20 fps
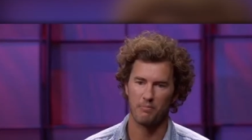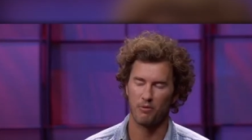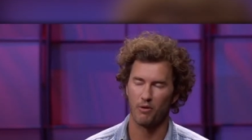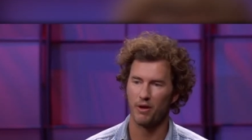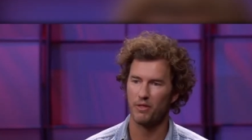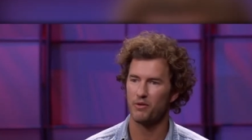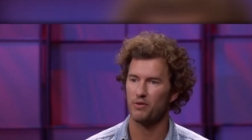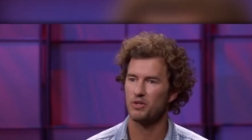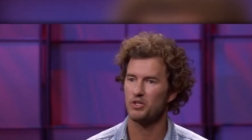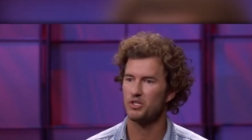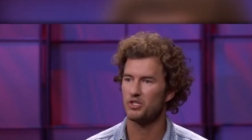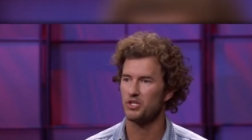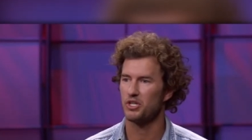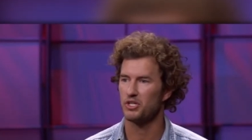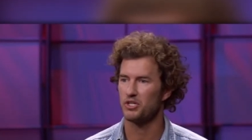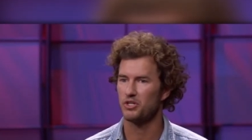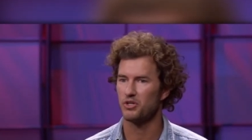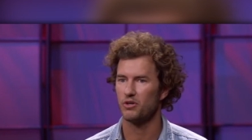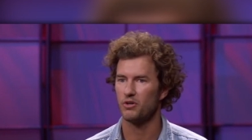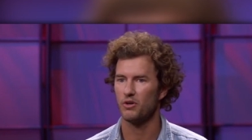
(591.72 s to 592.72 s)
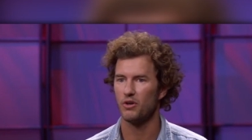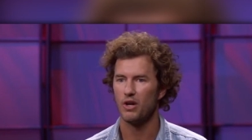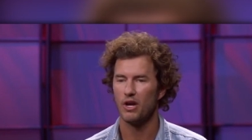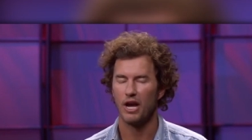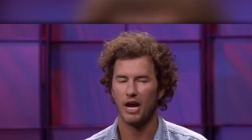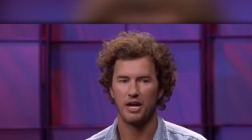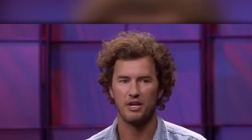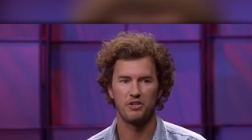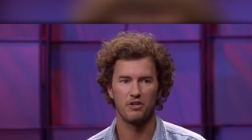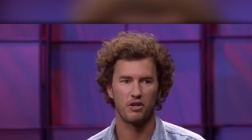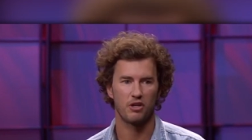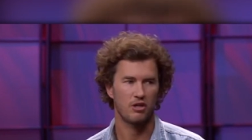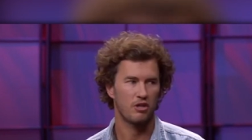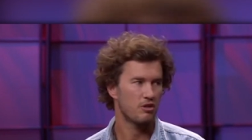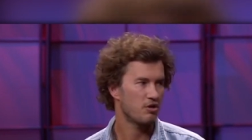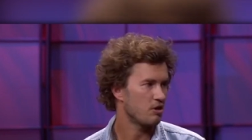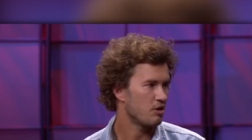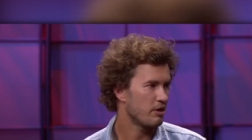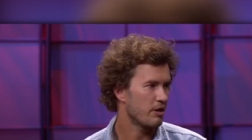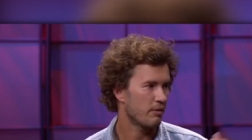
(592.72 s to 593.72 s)
brother and sister. I took,
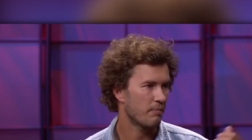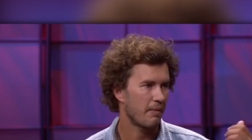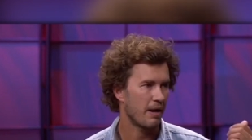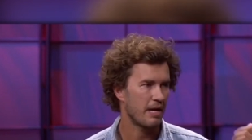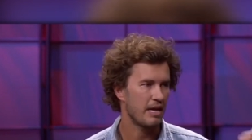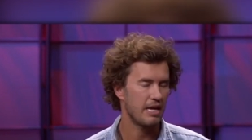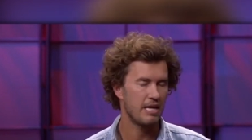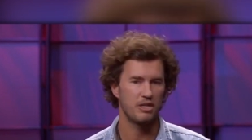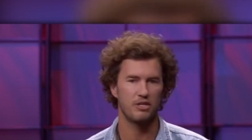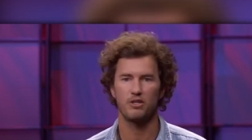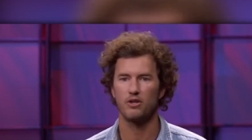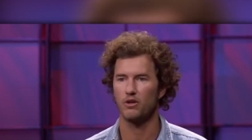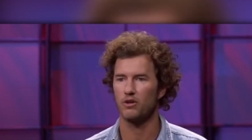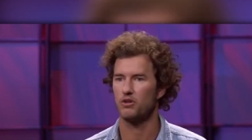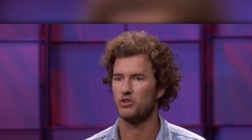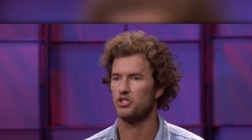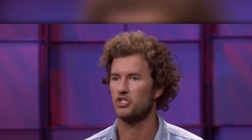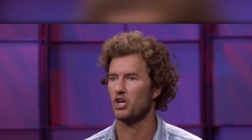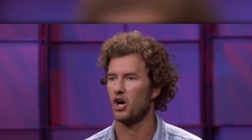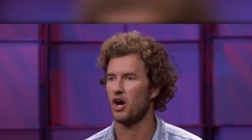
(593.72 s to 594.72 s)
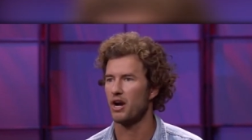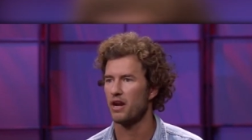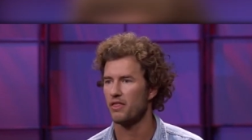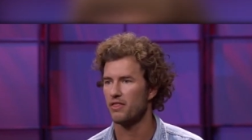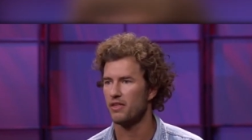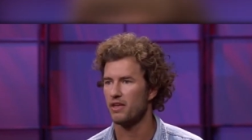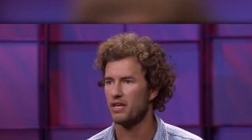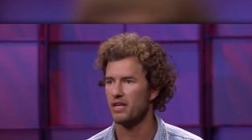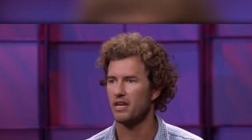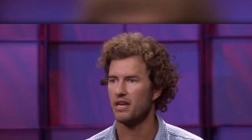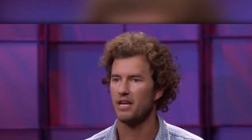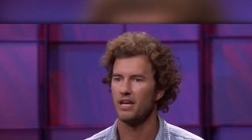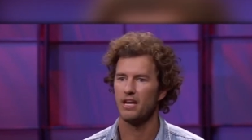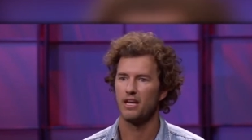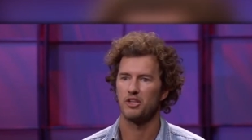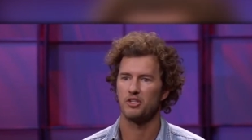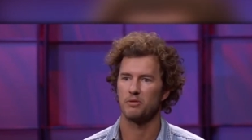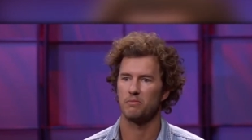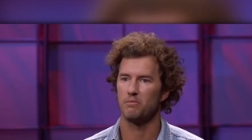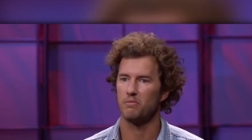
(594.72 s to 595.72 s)
you know, my intern, Jonathan,
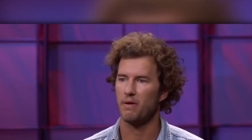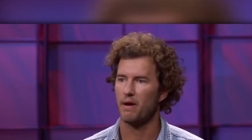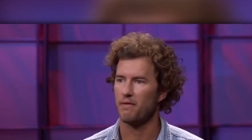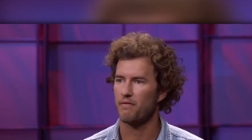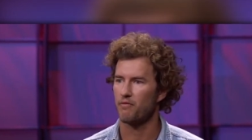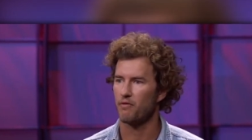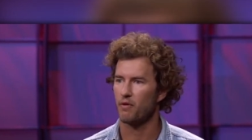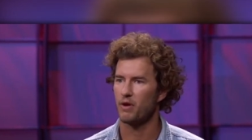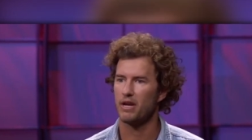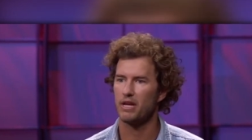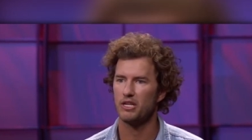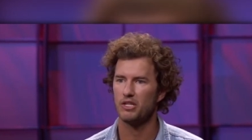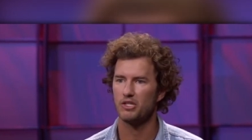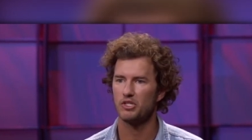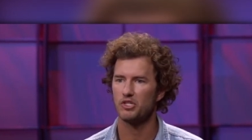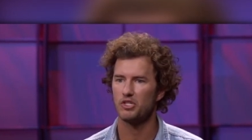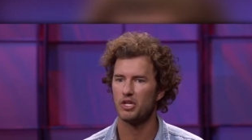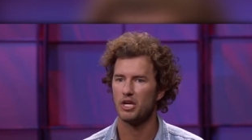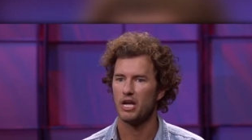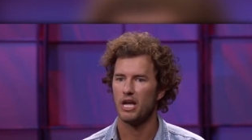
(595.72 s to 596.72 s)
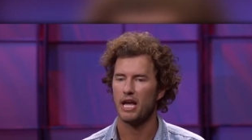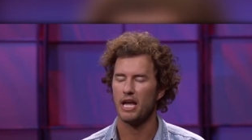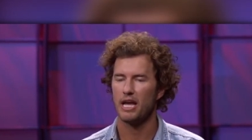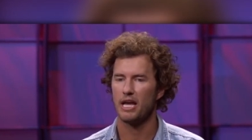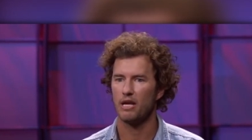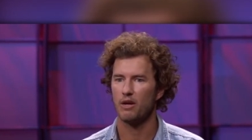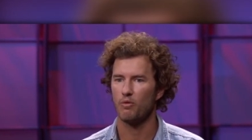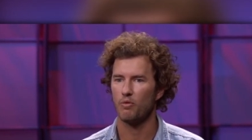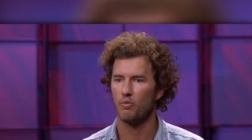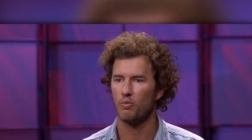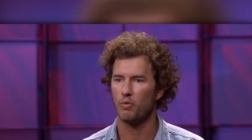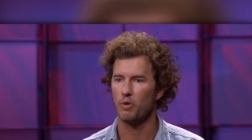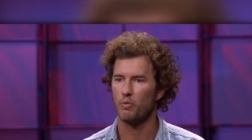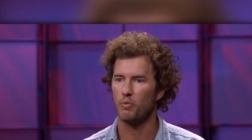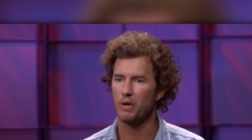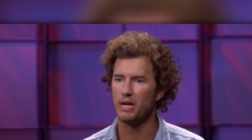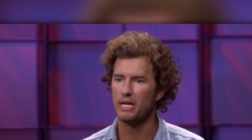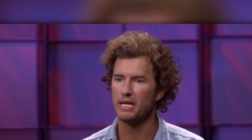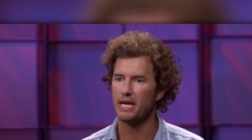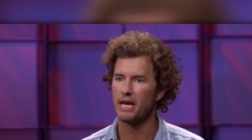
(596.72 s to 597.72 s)
some of my friends, and we
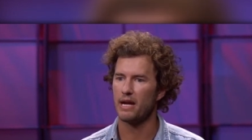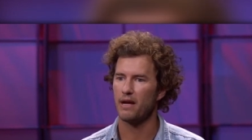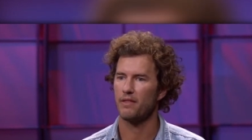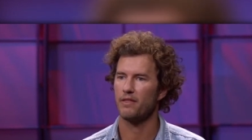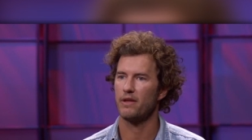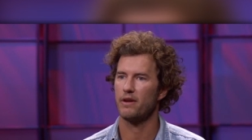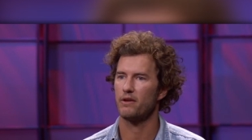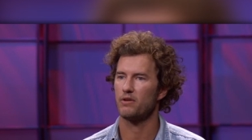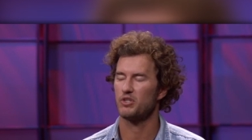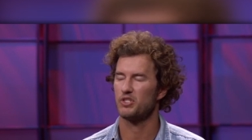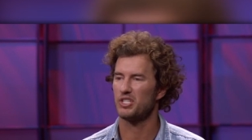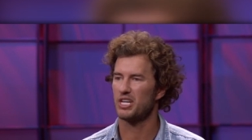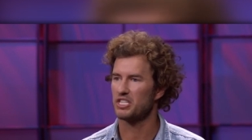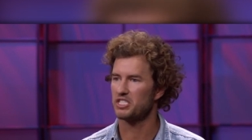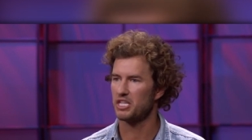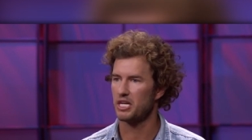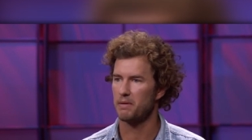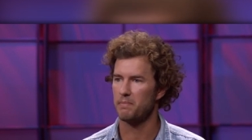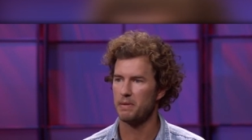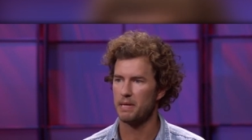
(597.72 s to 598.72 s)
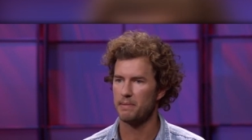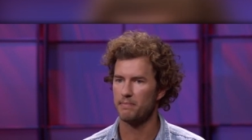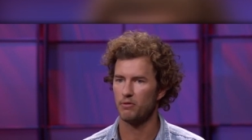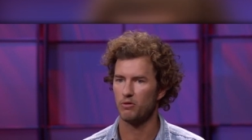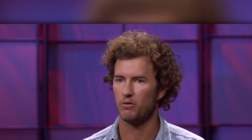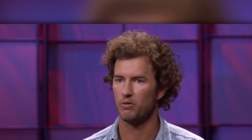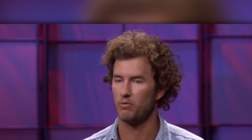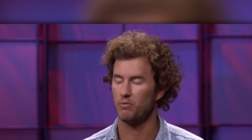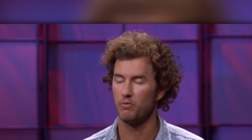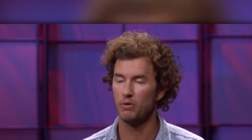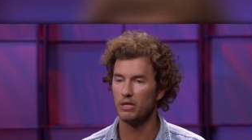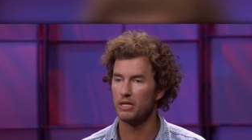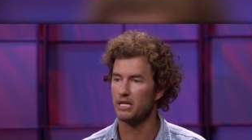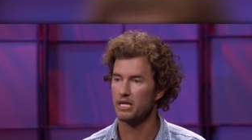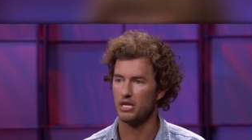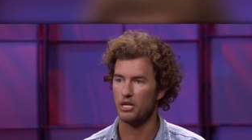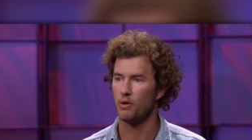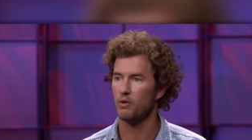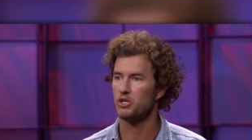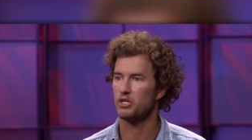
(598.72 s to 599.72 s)
went down there, 16 people who really
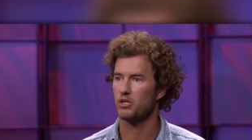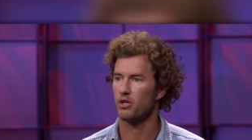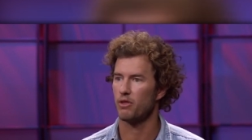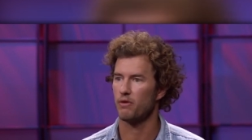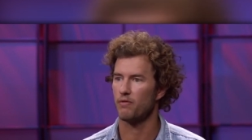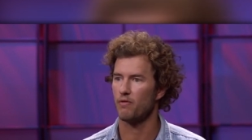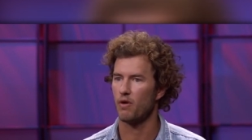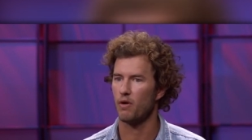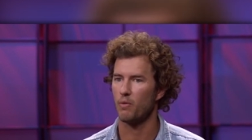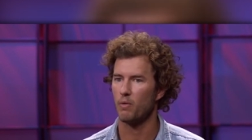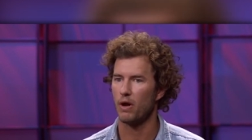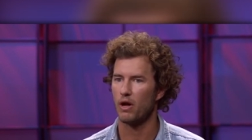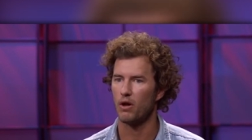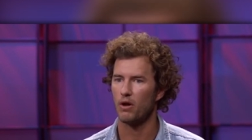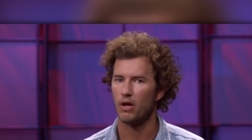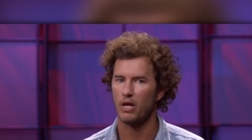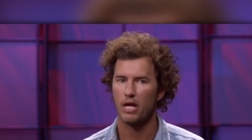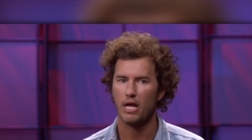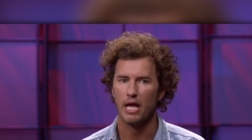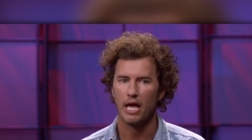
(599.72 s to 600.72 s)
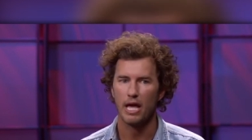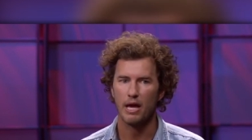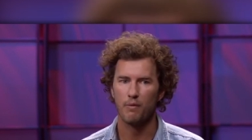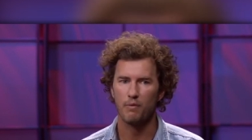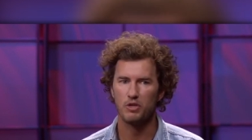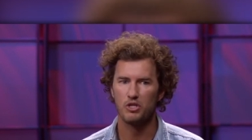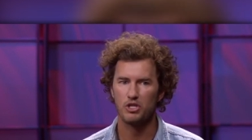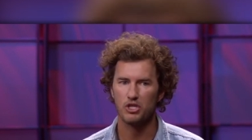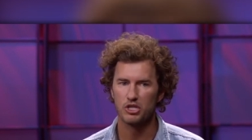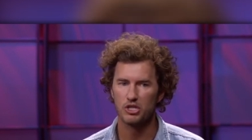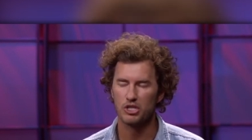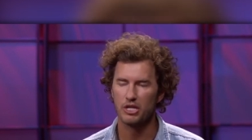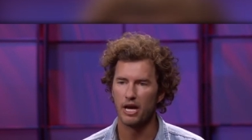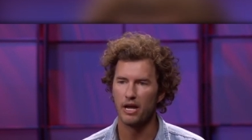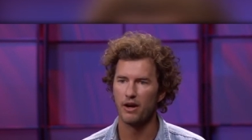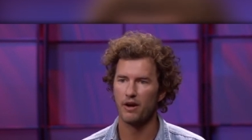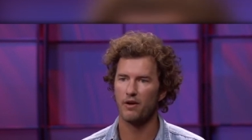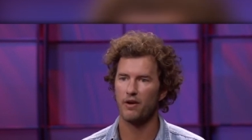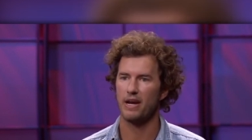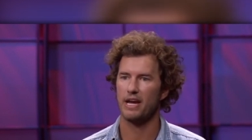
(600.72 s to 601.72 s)
didn't know each other very well. And we just
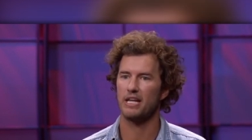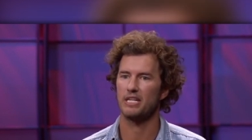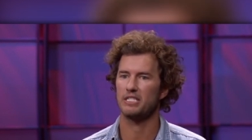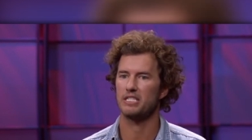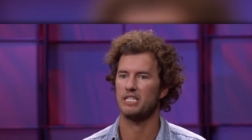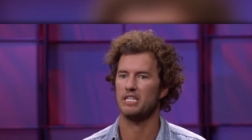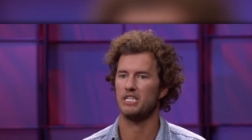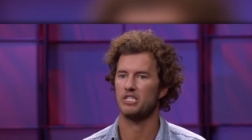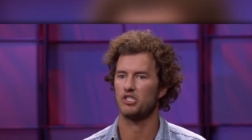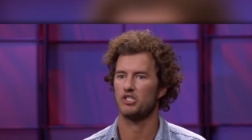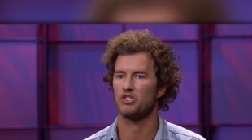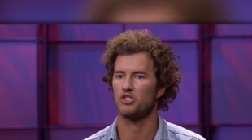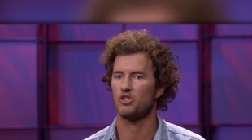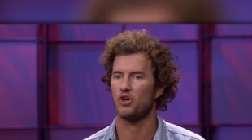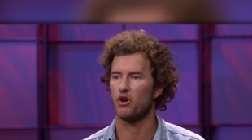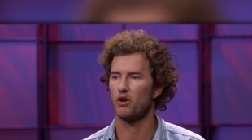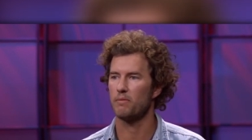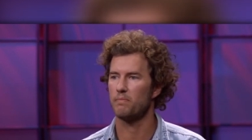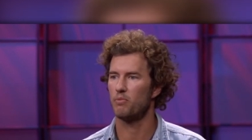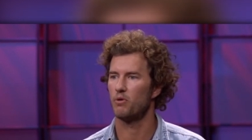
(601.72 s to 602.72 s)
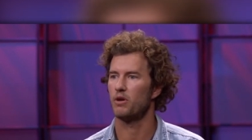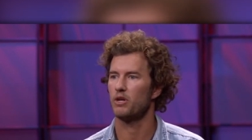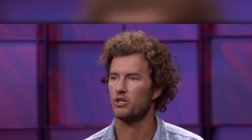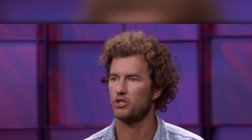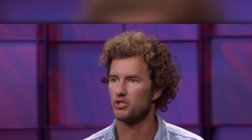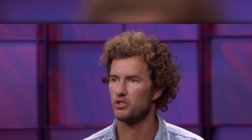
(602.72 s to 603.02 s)
got on our hands and knees and started putting